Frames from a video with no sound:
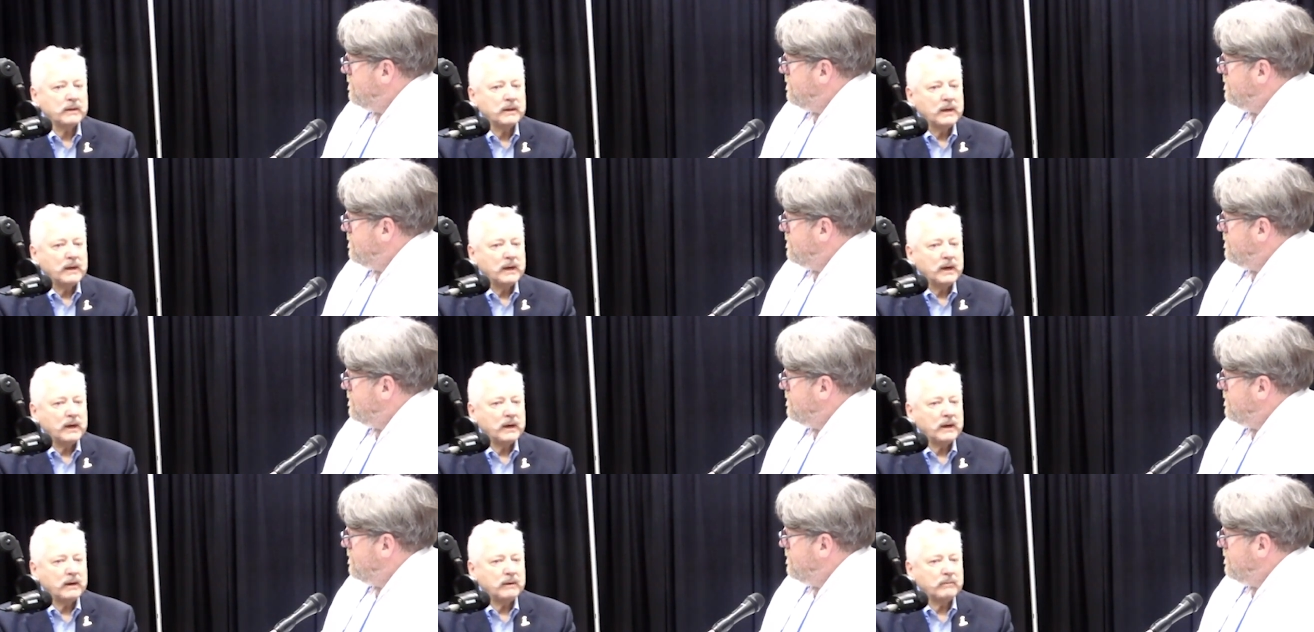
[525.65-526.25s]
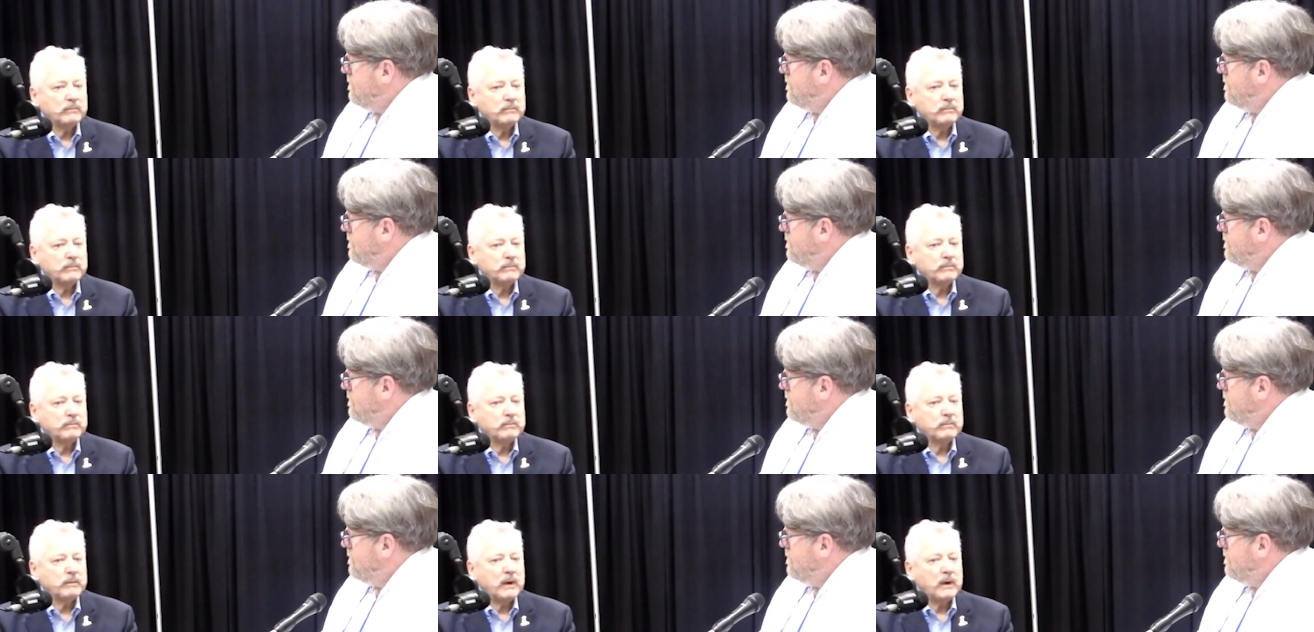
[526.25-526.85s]
Speaker 1: um,
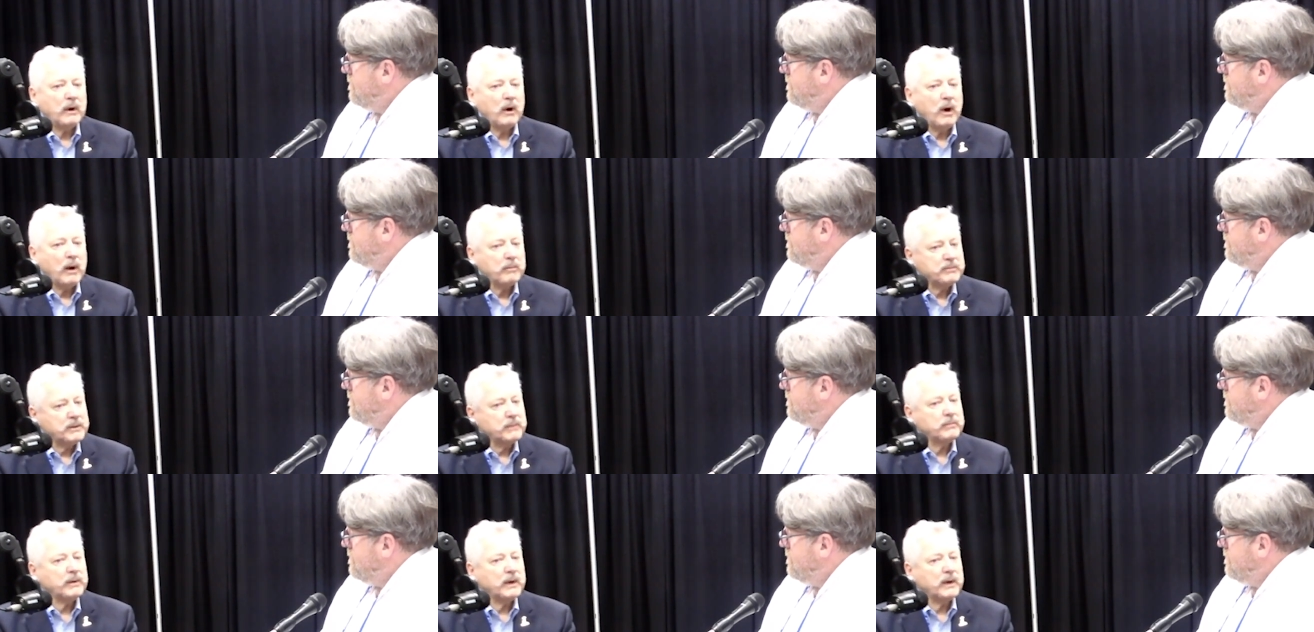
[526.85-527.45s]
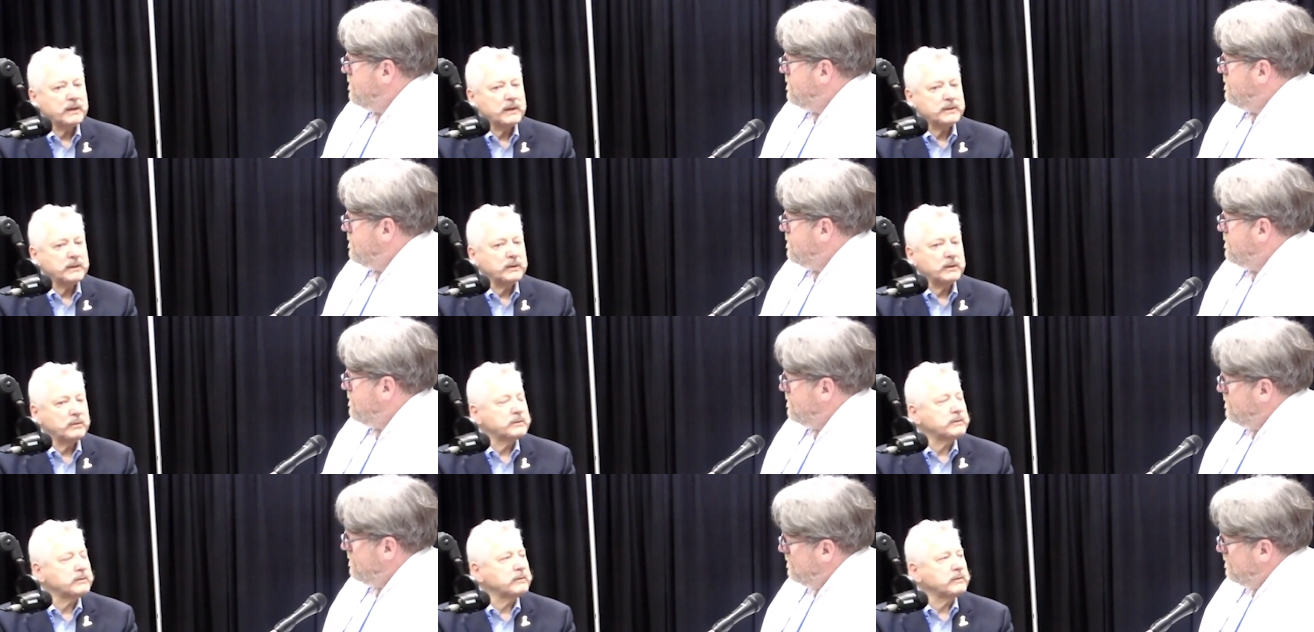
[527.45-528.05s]
optimize the use
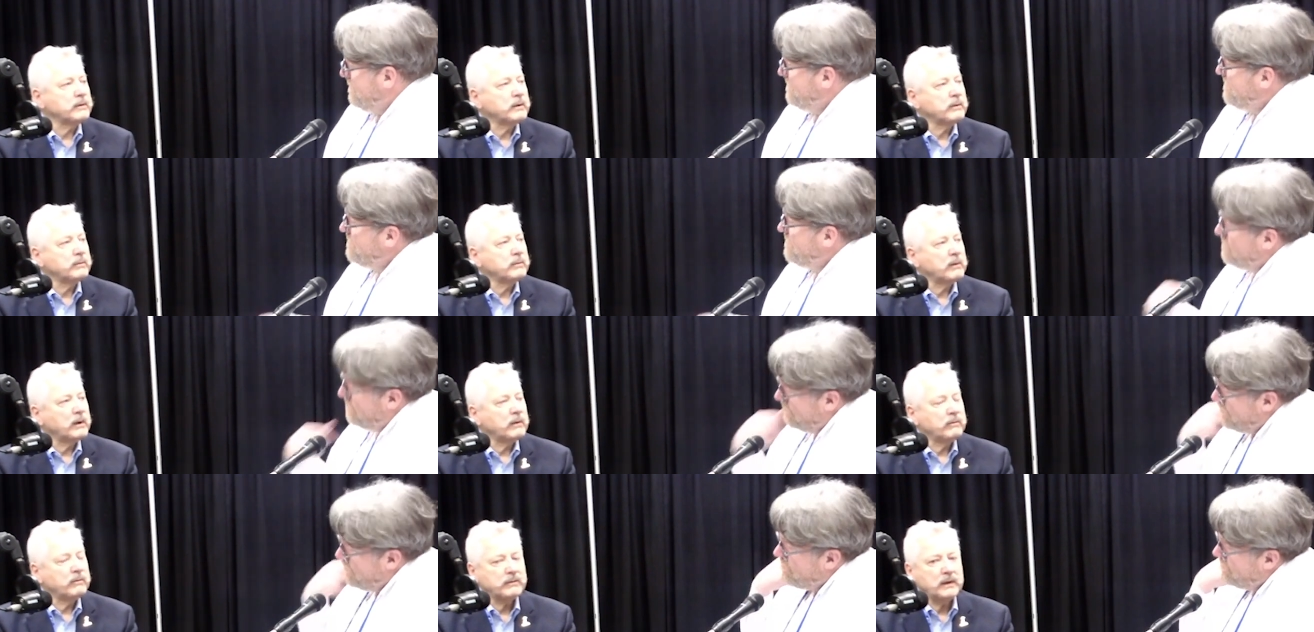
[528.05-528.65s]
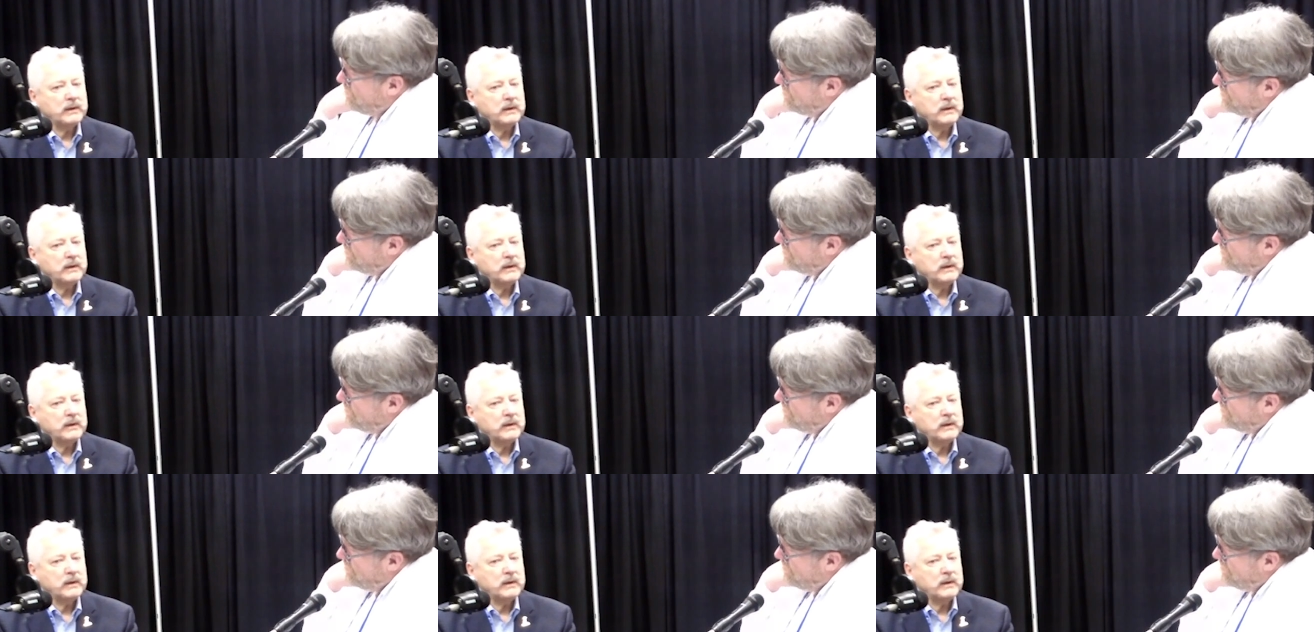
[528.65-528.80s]
of the, of the